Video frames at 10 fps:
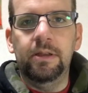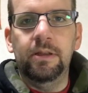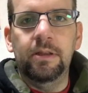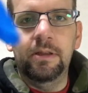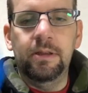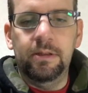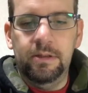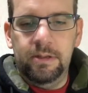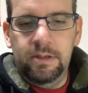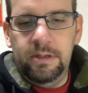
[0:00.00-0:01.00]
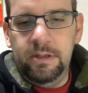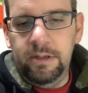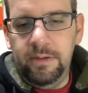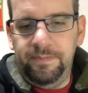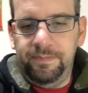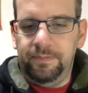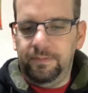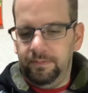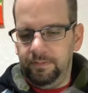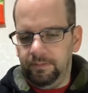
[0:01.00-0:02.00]

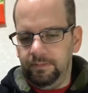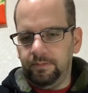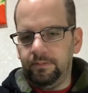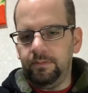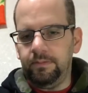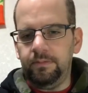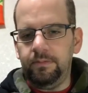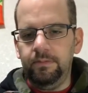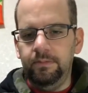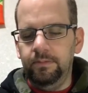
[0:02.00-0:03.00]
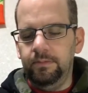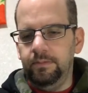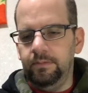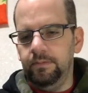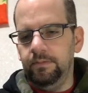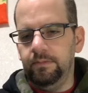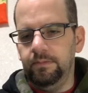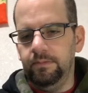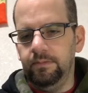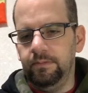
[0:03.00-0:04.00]

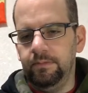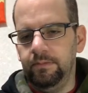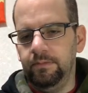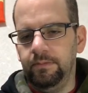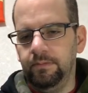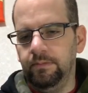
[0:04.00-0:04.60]
Nothing is said.